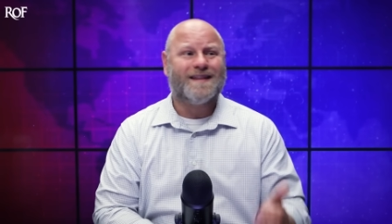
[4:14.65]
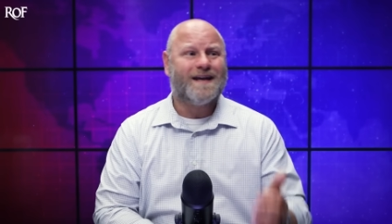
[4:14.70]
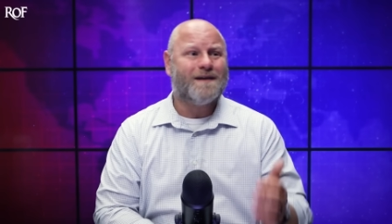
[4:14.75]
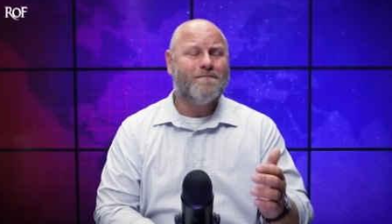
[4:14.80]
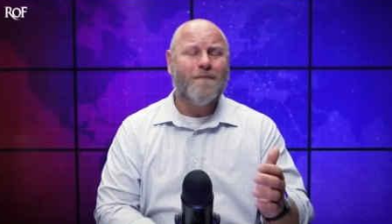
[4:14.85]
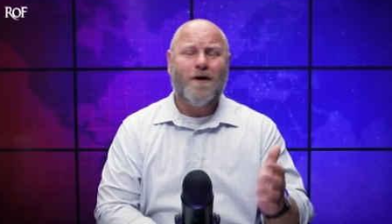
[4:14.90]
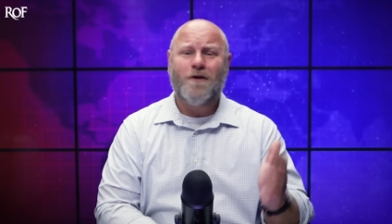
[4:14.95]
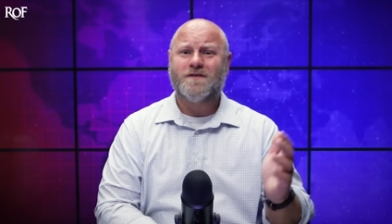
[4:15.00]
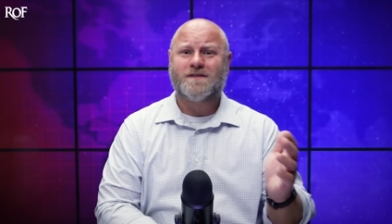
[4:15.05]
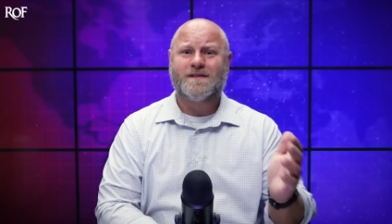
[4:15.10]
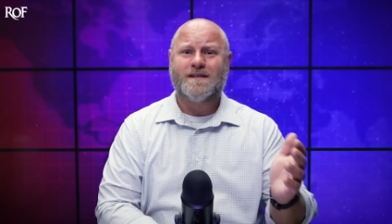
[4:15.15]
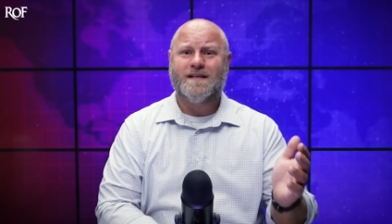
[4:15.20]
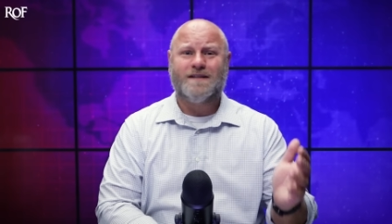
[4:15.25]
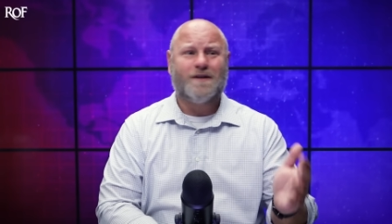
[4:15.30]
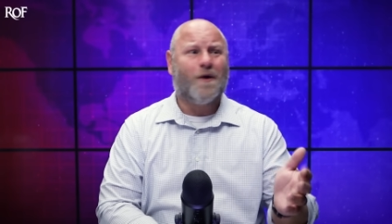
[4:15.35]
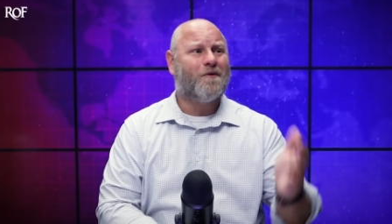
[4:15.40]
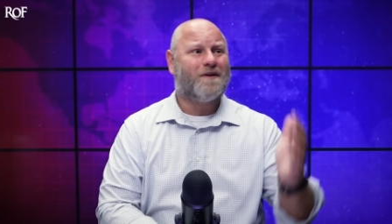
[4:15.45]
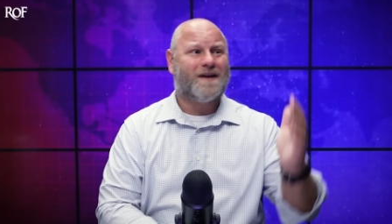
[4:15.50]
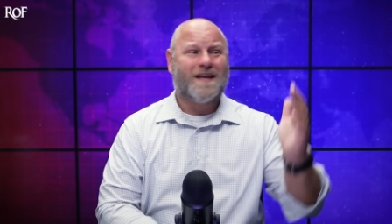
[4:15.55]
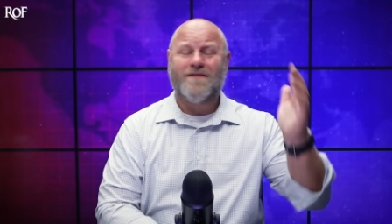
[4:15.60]
They mostly
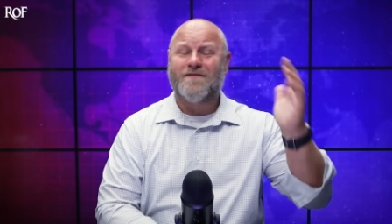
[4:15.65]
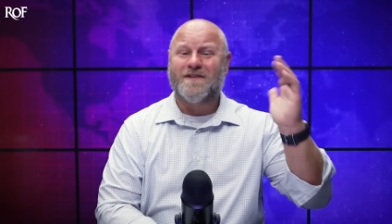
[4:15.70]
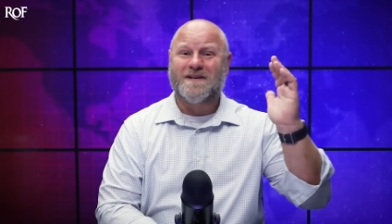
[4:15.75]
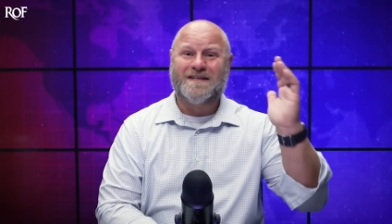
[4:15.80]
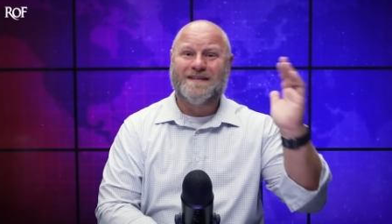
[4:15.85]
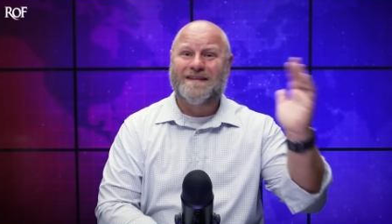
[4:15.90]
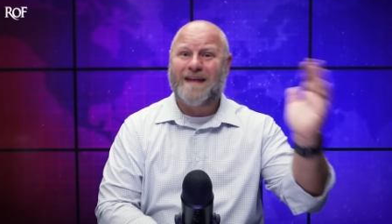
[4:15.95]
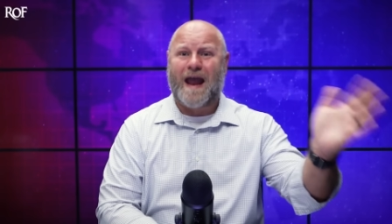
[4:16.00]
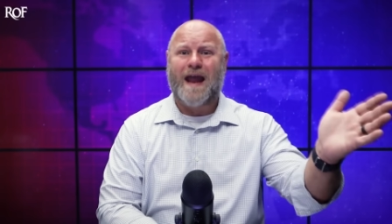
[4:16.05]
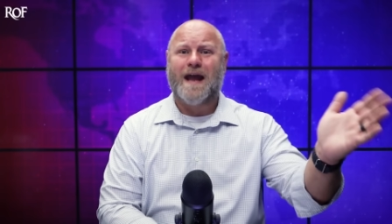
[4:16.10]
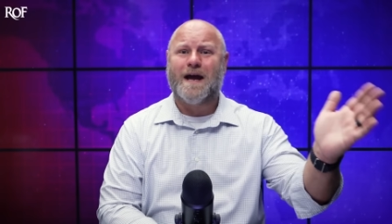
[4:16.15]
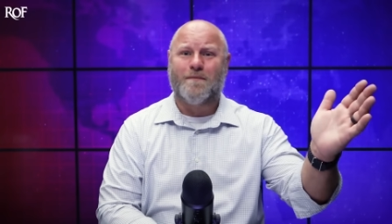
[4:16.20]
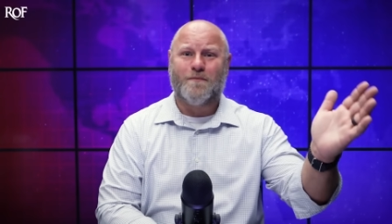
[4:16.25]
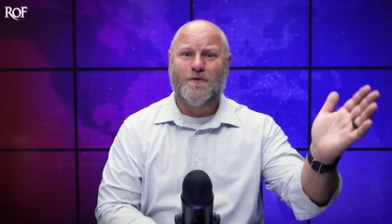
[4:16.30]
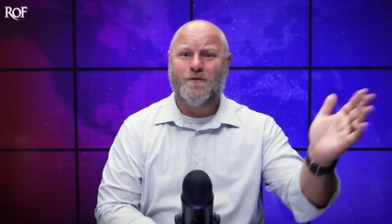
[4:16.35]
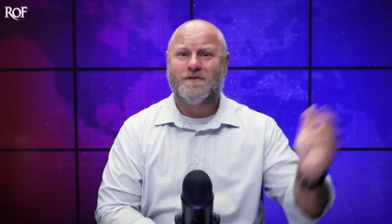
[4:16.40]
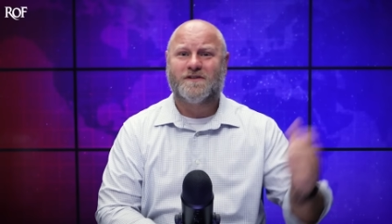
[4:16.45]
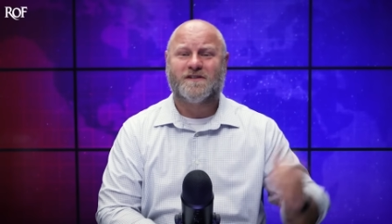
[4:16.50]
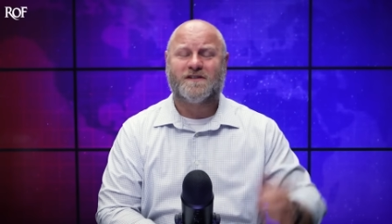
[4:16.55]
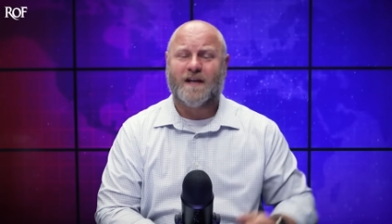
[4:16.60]
don't give a damn
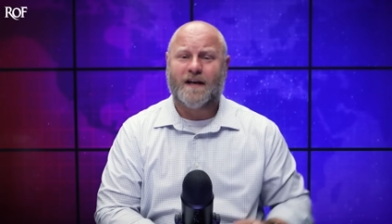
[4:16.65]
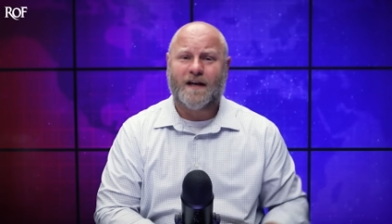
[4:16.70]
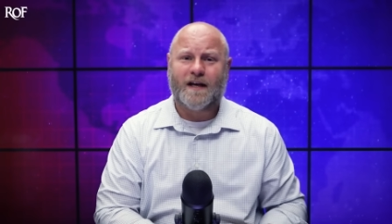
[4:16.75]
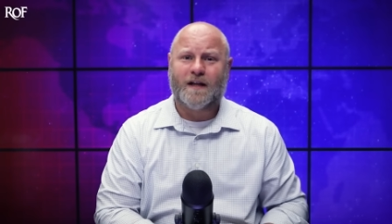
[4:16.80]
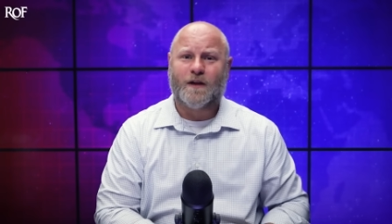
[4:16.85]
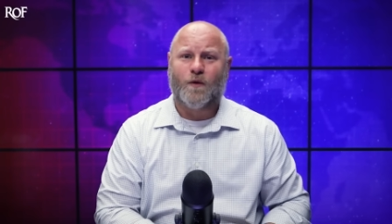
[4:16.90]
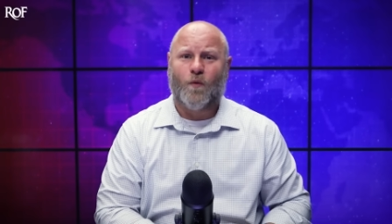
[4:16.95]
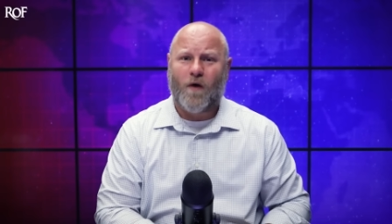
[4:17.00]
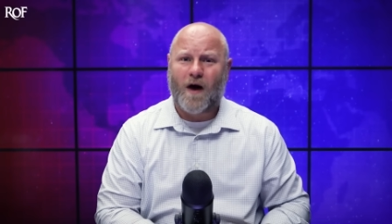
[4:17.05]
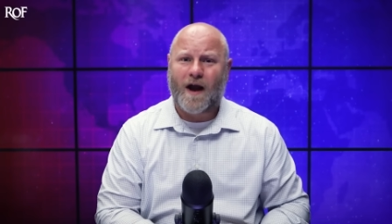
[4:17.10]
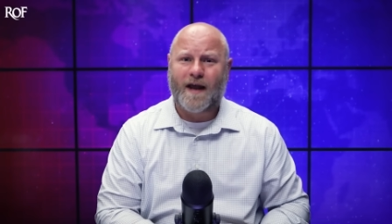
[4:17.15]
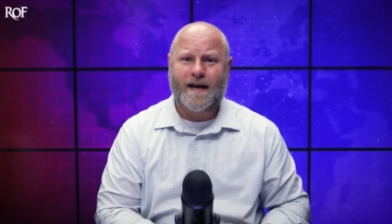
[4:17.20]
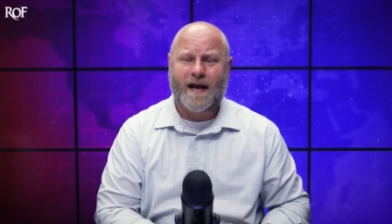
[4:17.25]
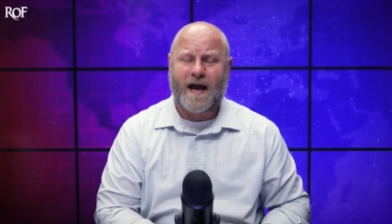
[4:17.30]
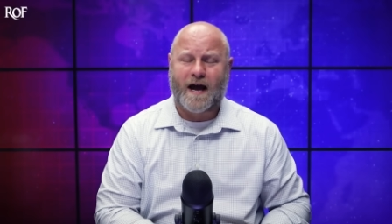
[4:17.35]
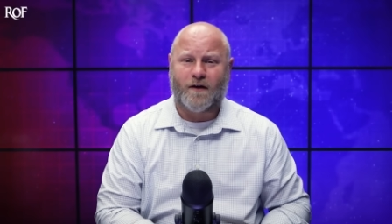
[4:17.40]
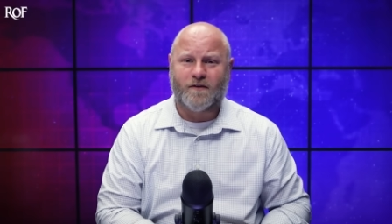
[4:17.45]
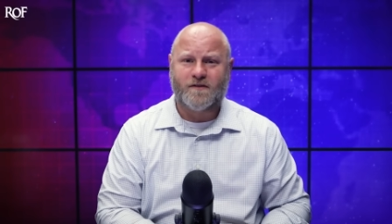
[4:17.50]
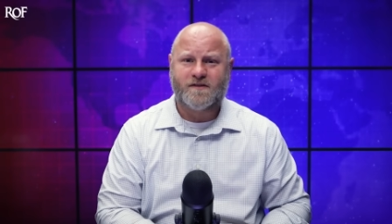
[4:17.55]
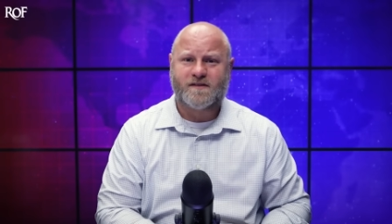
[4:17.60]
who's sitting in the White
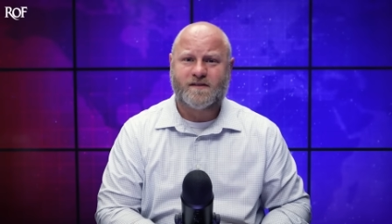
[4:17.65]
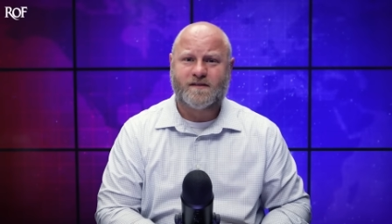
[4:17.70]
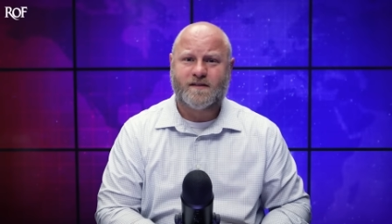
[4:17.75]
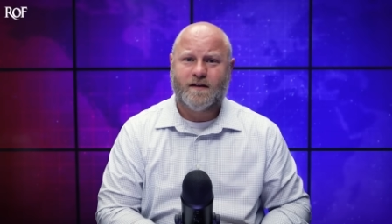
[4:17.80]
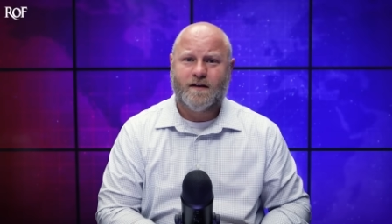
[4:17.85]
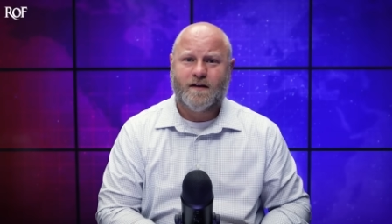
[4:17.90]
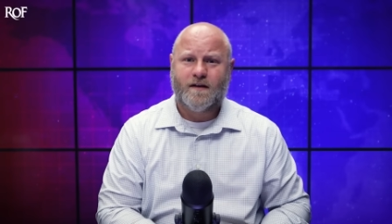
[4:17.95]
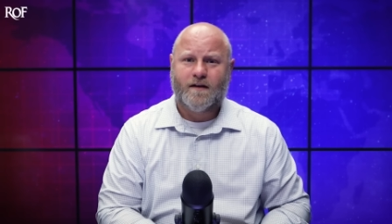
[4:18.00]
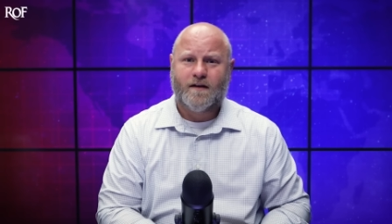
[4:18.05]
House.